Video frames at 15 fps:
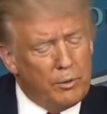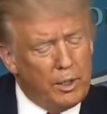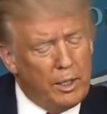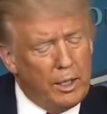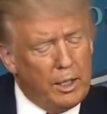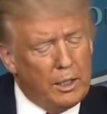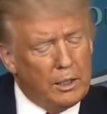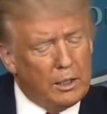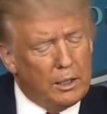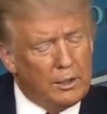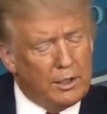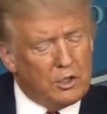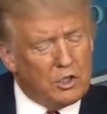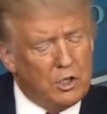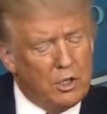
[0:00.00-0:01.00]
And
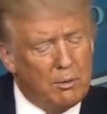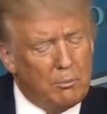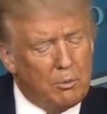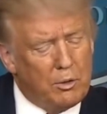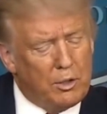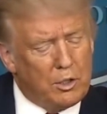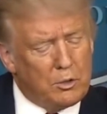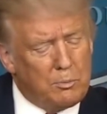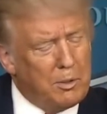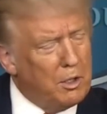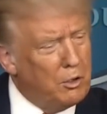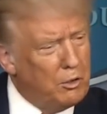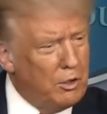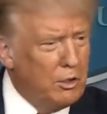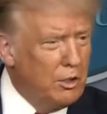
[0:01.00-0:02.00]
that's a number that's
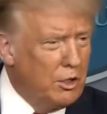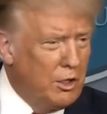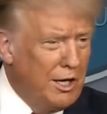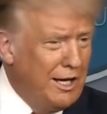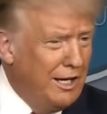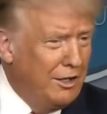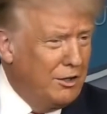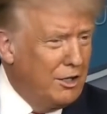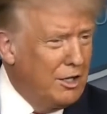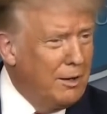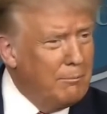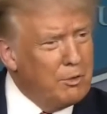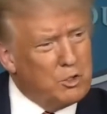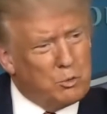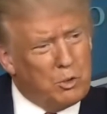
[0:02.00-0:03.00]
bigger than any of the
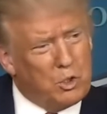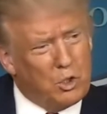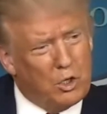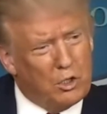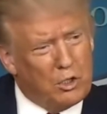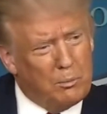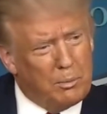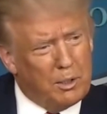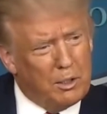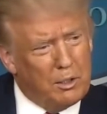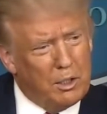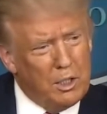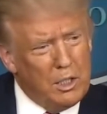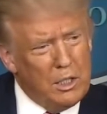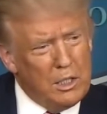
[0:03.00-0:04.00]
numbers we talked about.
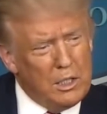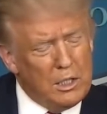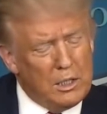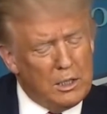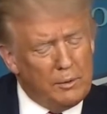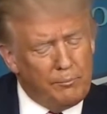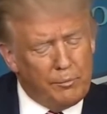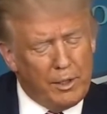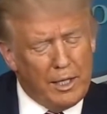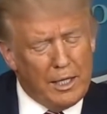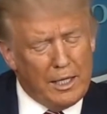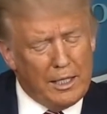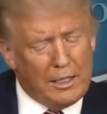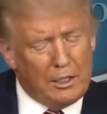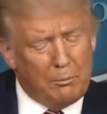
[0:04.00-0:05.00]

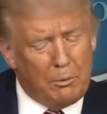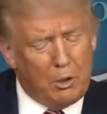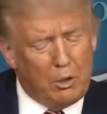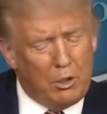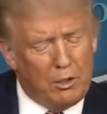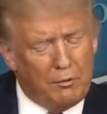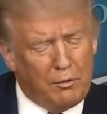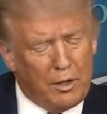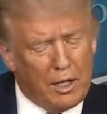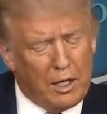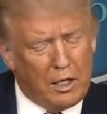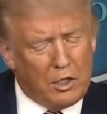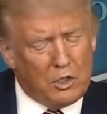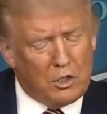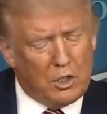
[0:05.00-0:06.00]
And the beauty of that
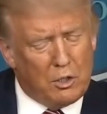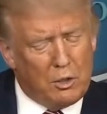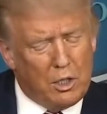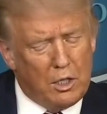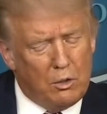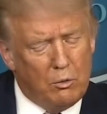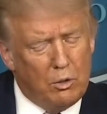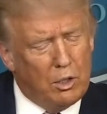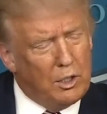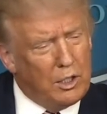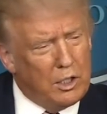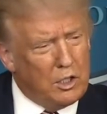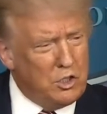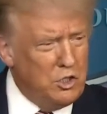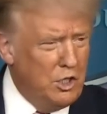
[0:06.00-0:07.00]
is it
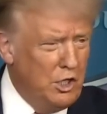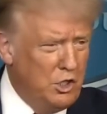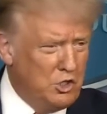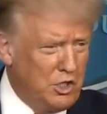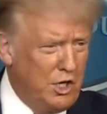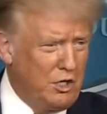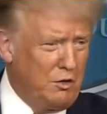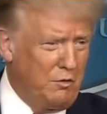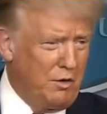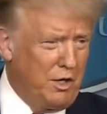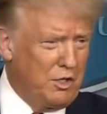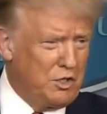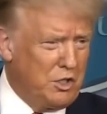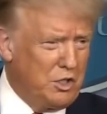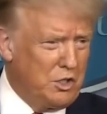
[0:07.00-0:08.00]
really
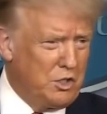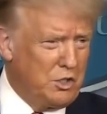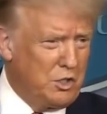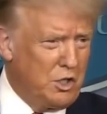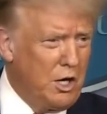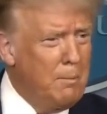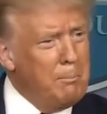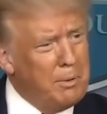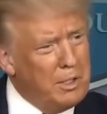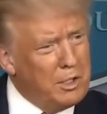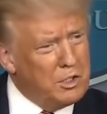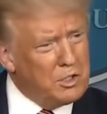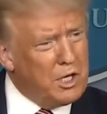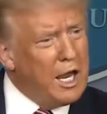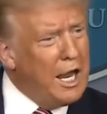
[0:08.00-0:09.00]
incentivizes
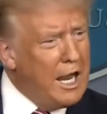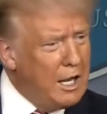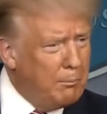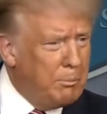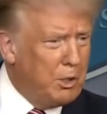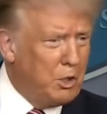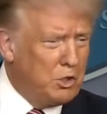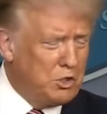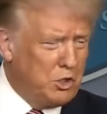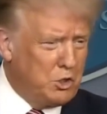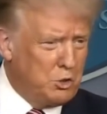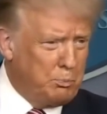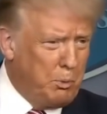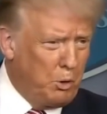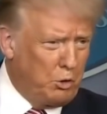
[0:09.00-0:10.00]
companies, and because it's
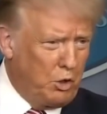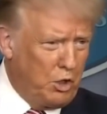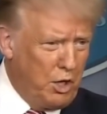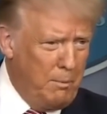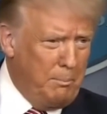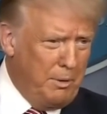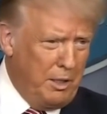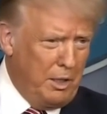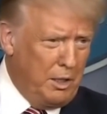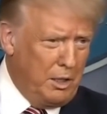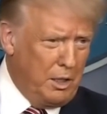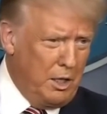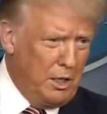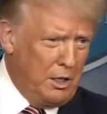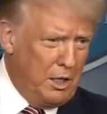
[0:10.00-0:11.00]
both a company
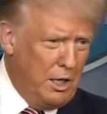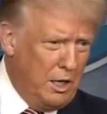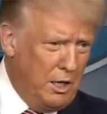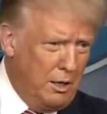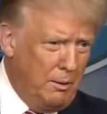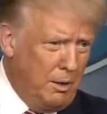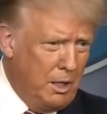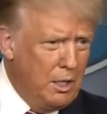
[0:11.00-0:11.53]
cut and